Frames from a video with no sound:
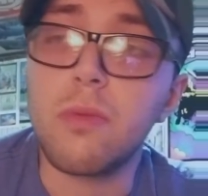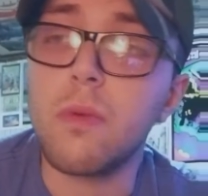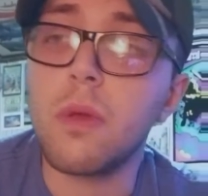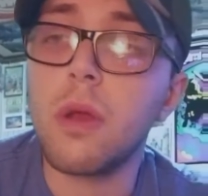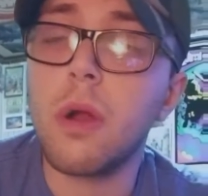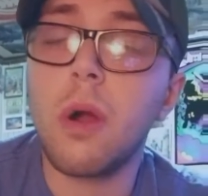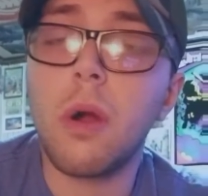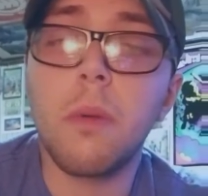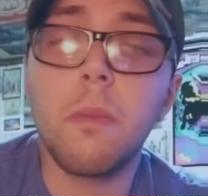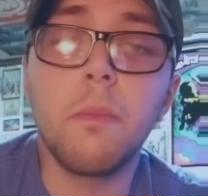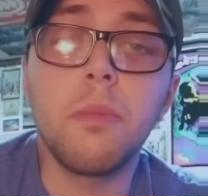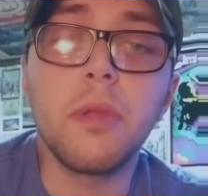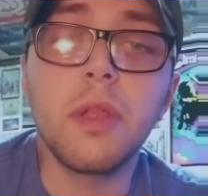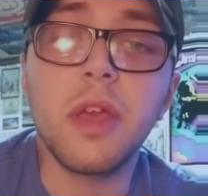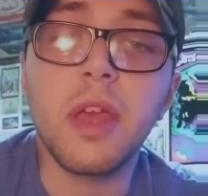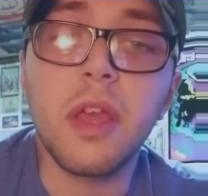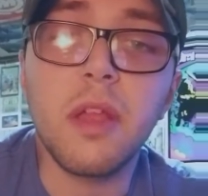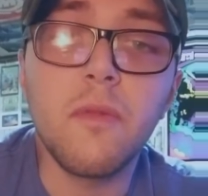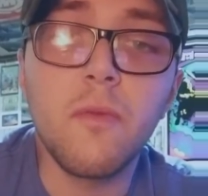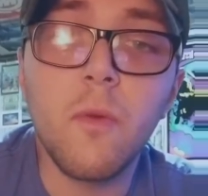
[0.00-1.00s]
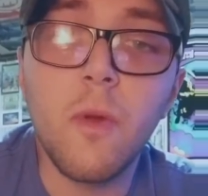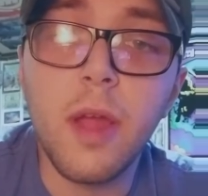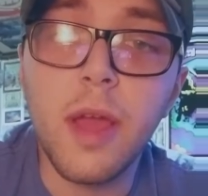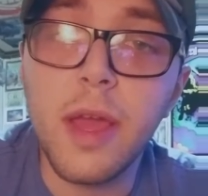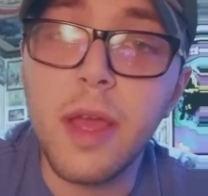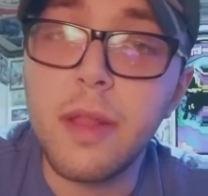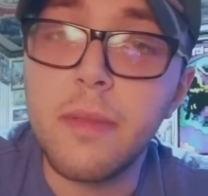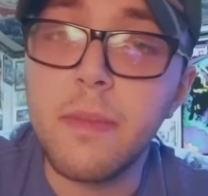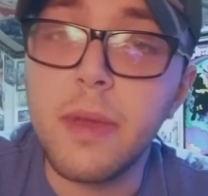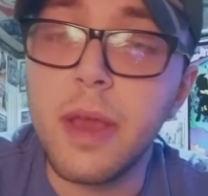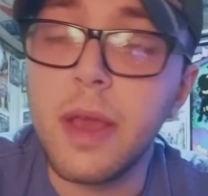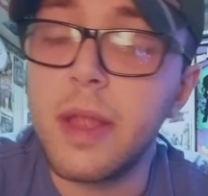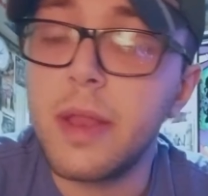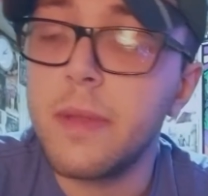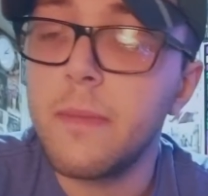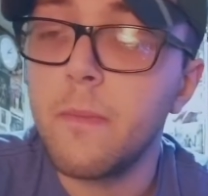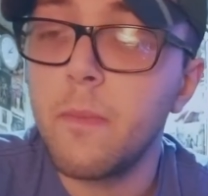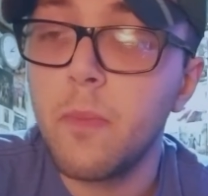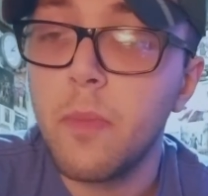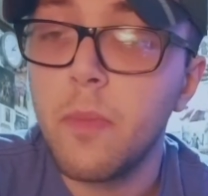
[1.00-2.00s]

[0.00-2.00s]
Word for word: We all bleed red, man.